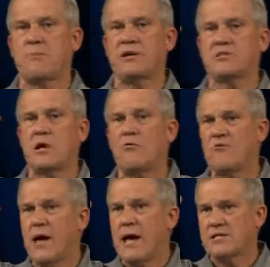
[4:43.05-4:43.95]

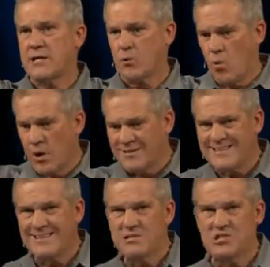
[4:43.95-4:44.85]
myself as like one
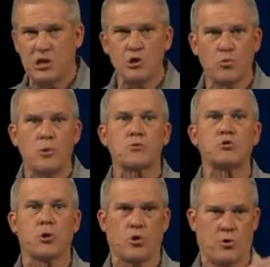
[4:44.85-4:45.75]
continual
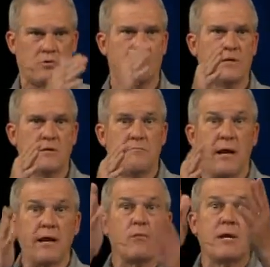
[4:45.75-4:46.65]
circle.
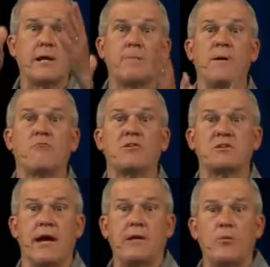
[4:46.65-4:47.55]
Meaning, we get up every
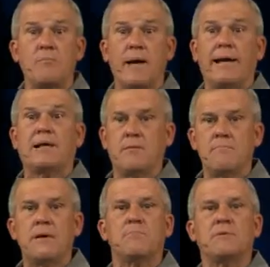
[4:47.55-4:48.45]
day and we make
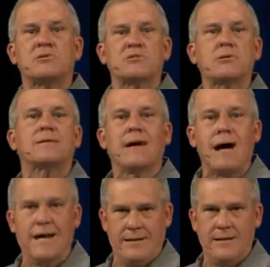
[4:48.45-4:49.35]
commitments to
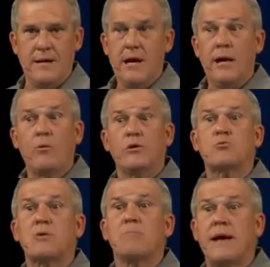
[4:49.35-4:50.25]
God. And once
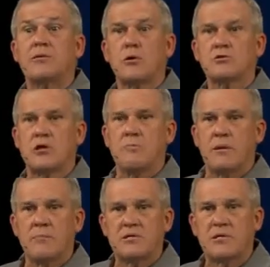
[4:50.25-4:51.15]
we make those
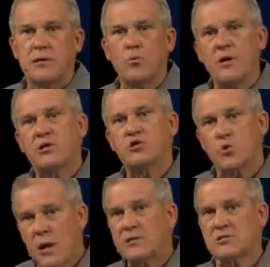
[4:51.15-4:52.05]
commitments, then we
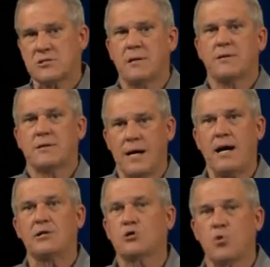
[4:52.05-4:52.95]
trust
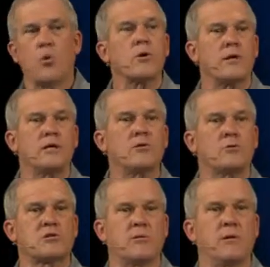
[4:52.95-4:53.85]
God to work in
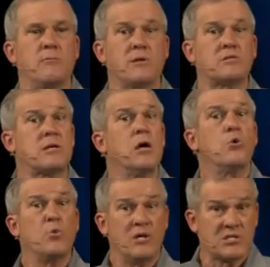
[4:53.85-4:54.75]
those commitments.
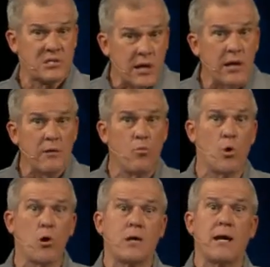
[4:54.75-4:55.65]
We see Him
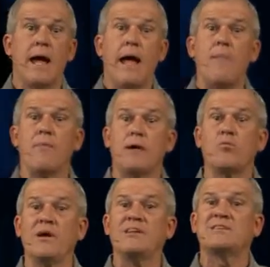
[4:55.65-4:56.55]
work, and then
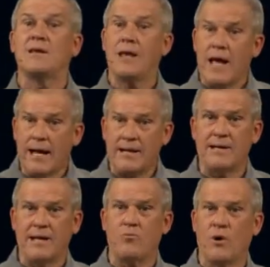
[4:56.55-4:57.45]
we delight
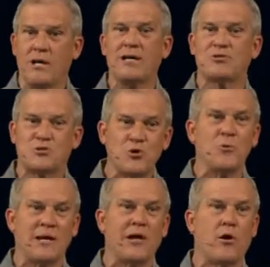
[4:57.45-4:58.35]
in what He's
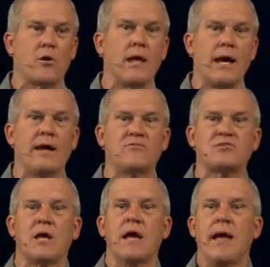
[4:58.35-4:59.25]
doing in our
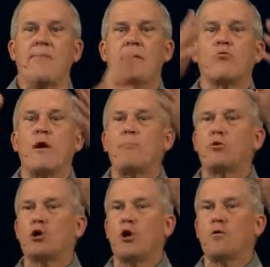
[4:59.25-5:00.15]
lives. And then we're able
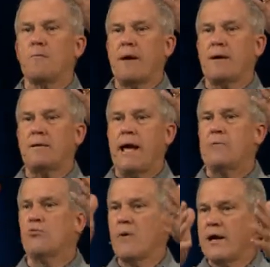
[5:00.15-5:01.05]
to go to bed
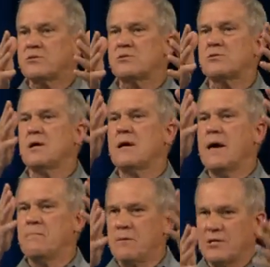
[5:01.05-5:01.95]
and rest
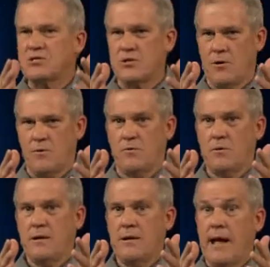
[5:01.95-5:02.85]
and be still
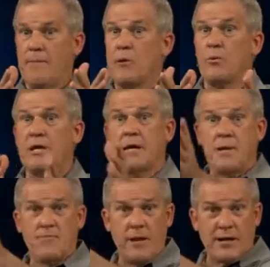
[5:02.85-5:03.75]
and then we get
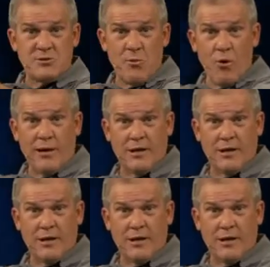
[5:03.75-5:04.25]
up the next morning